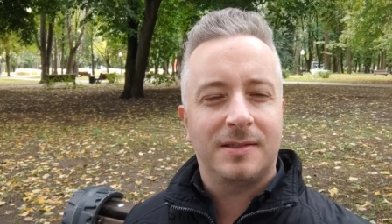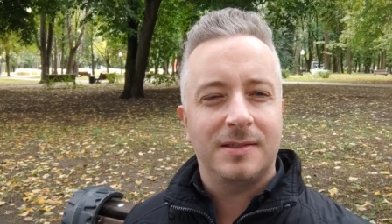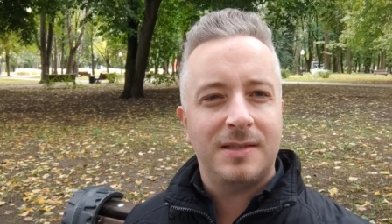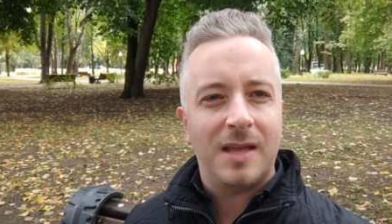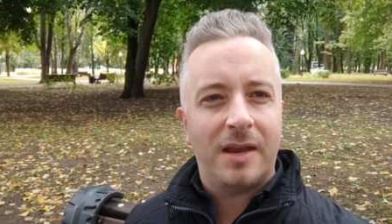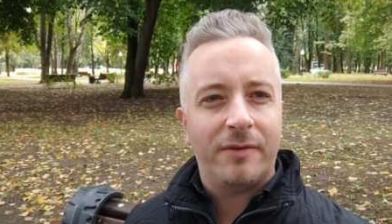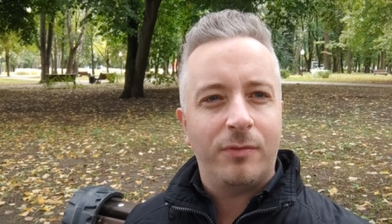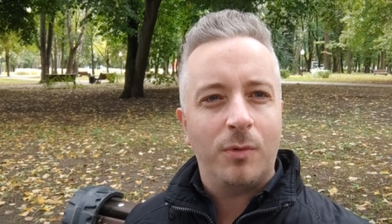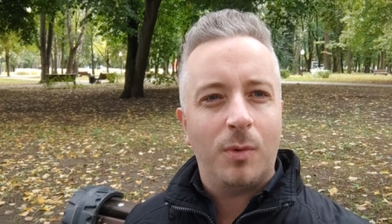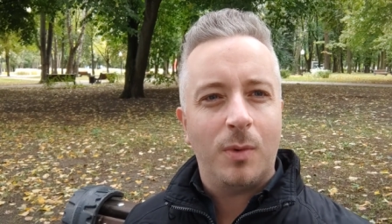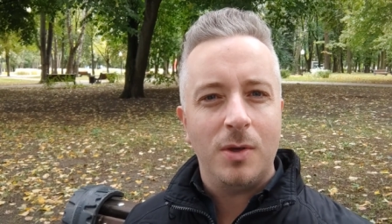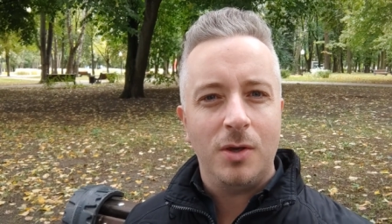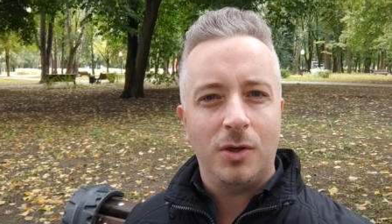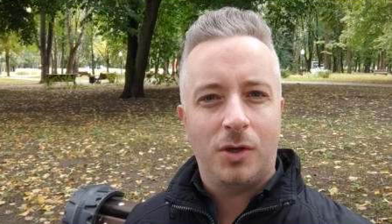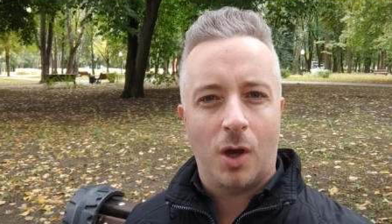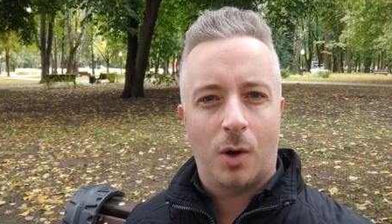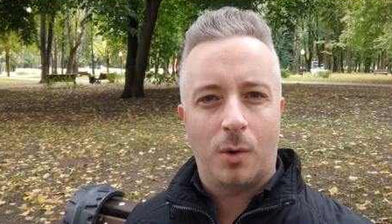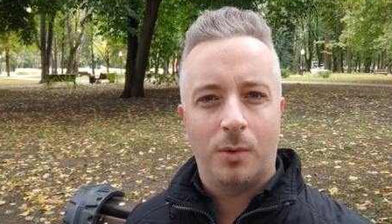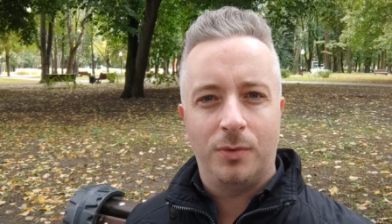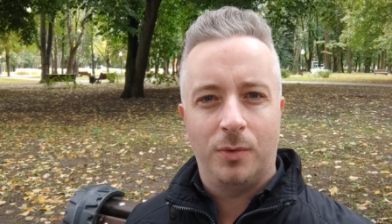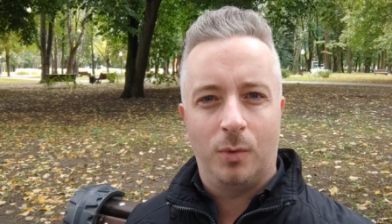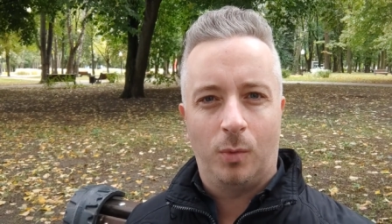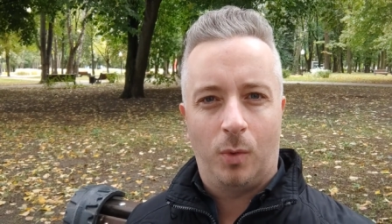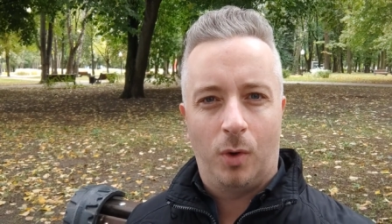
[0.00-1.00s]
because everywhere you
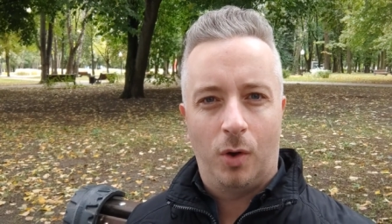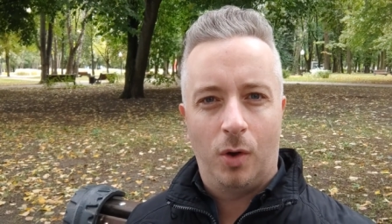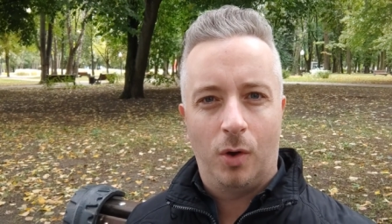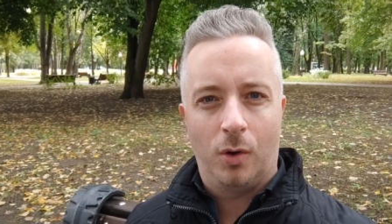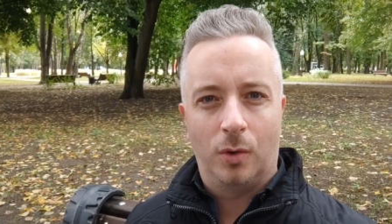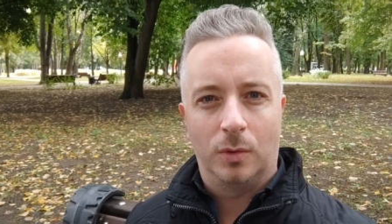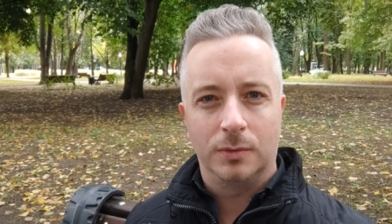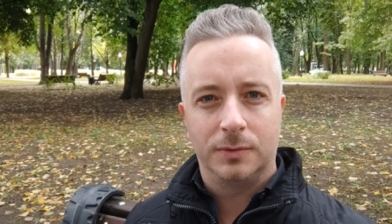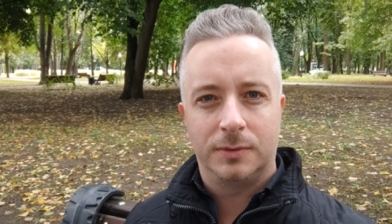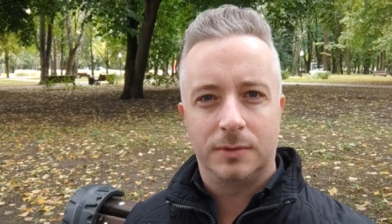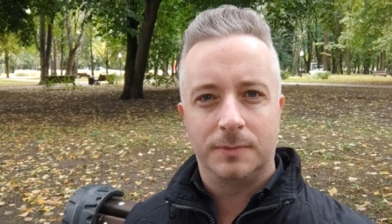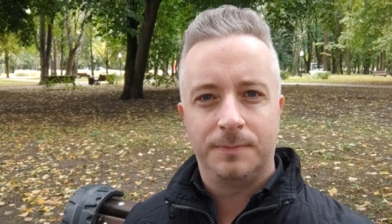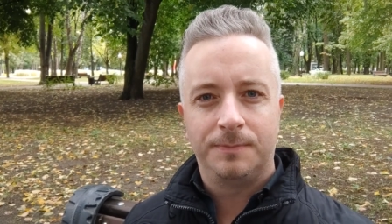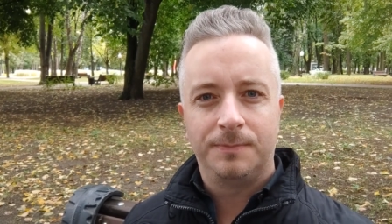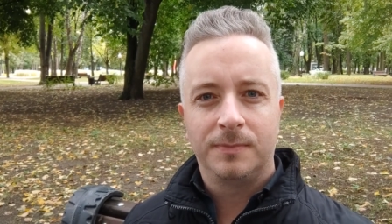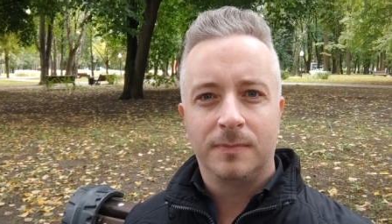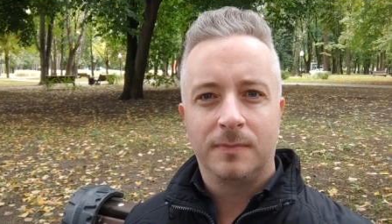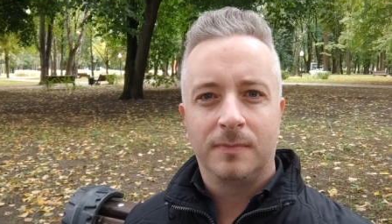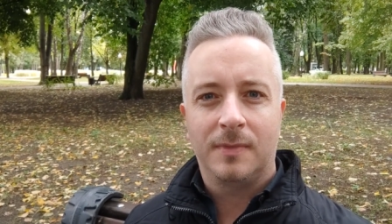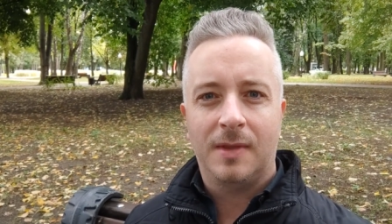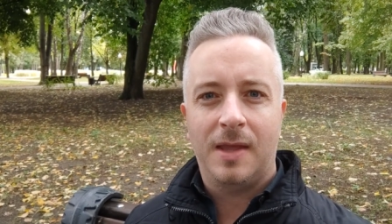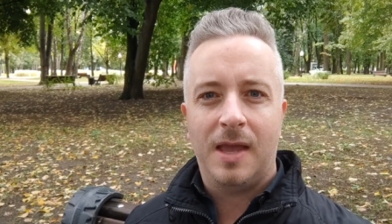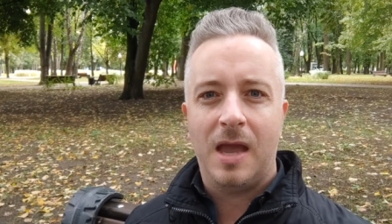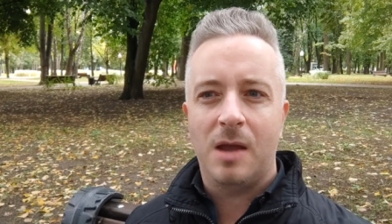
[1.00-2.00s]
go in the world
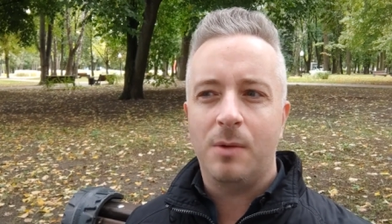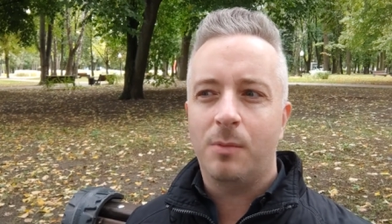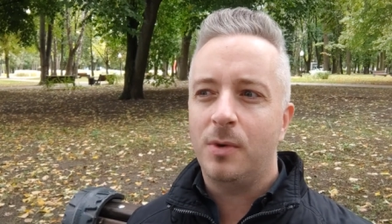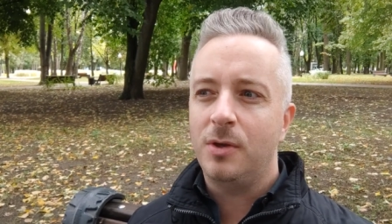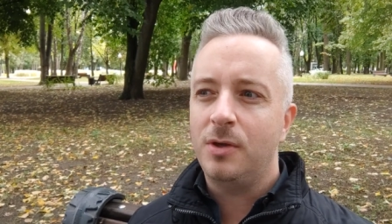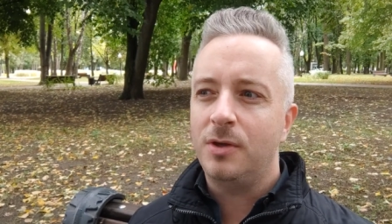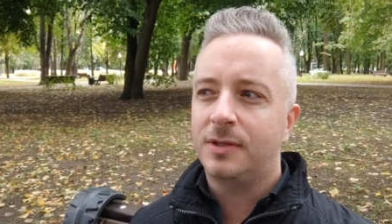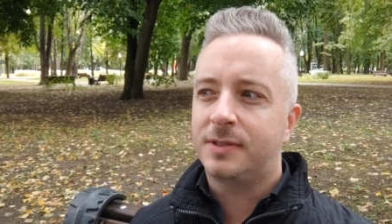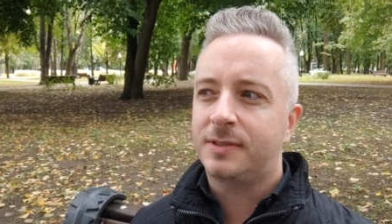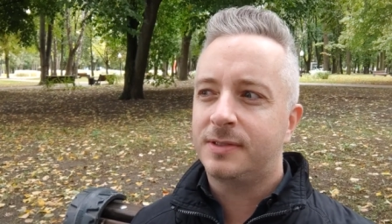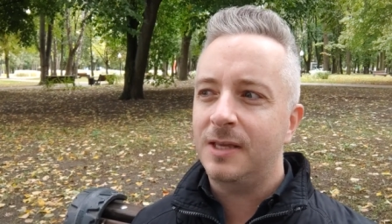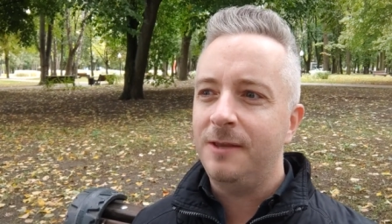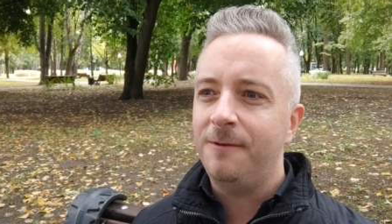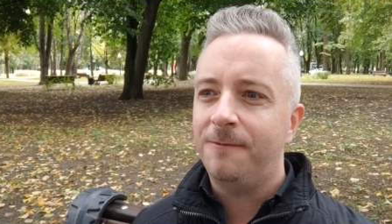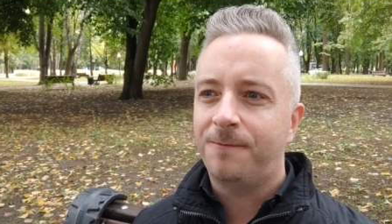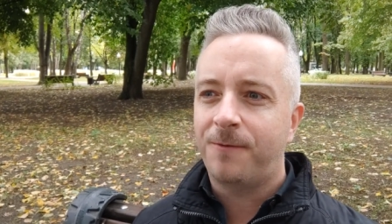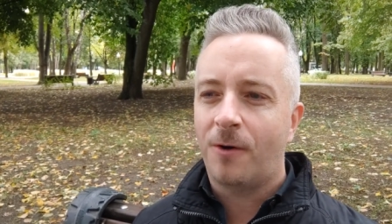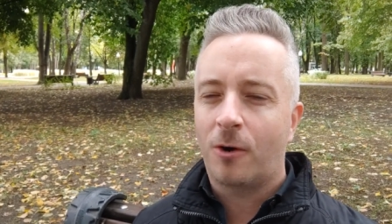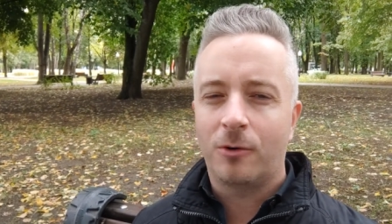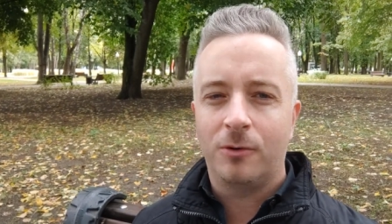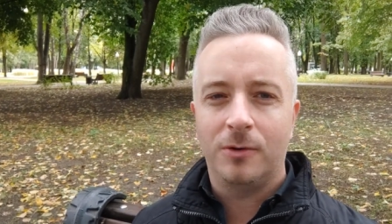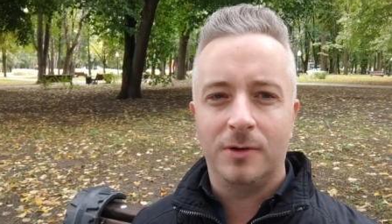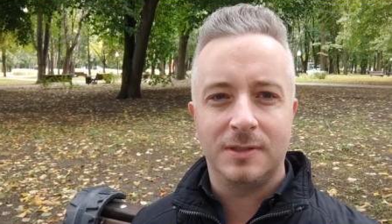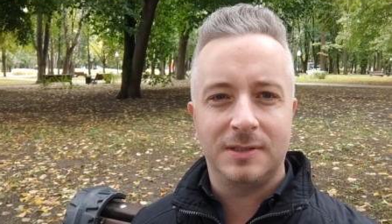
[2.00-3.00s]
and where you see
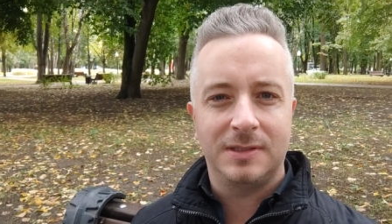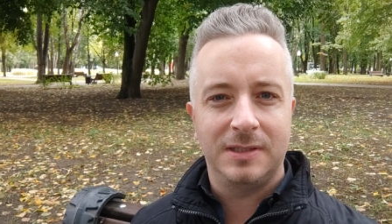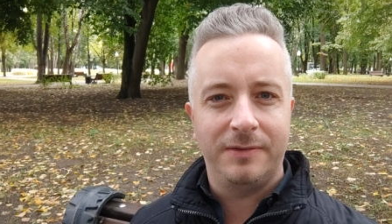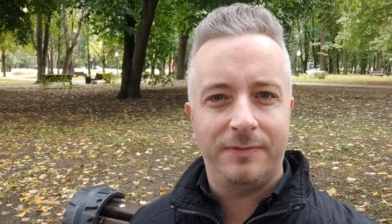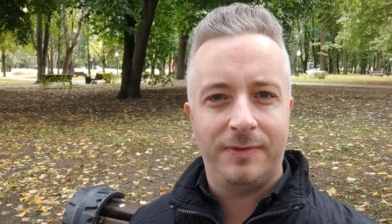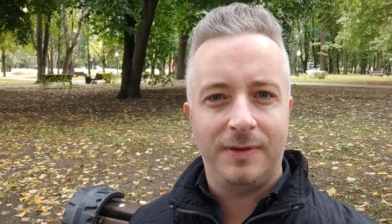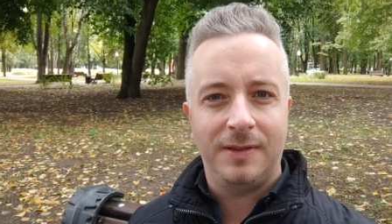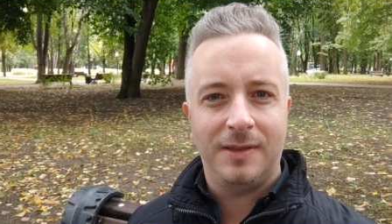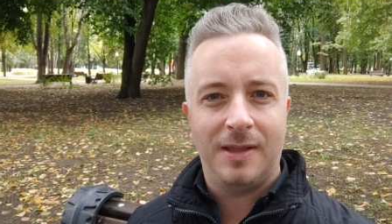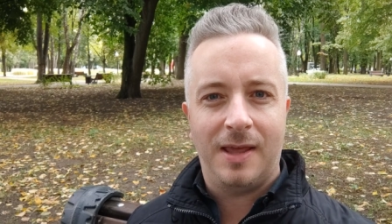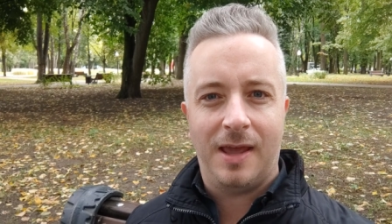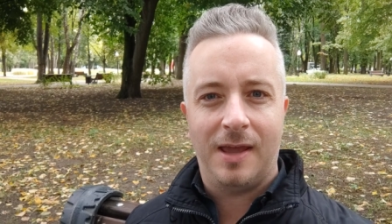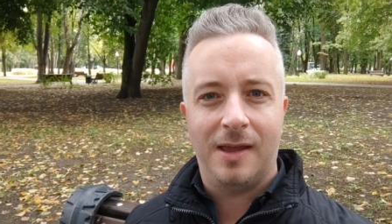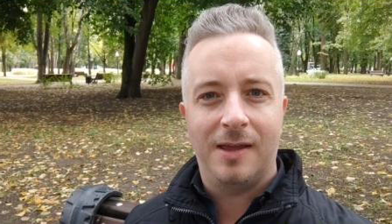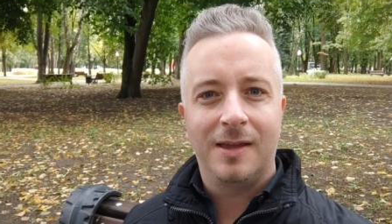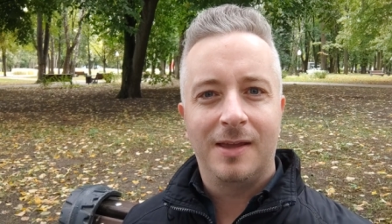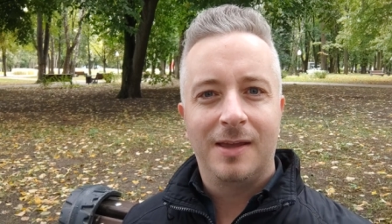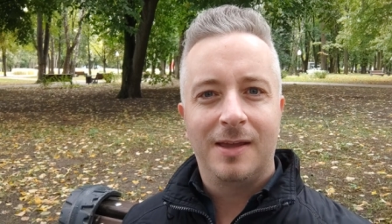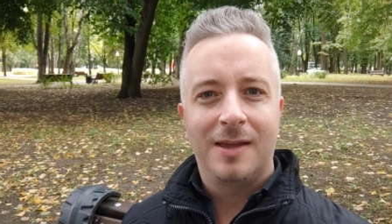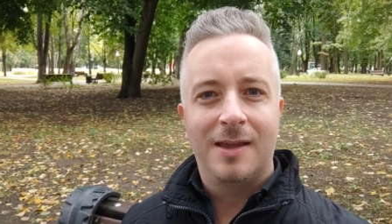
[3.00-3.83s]
foreigners living there,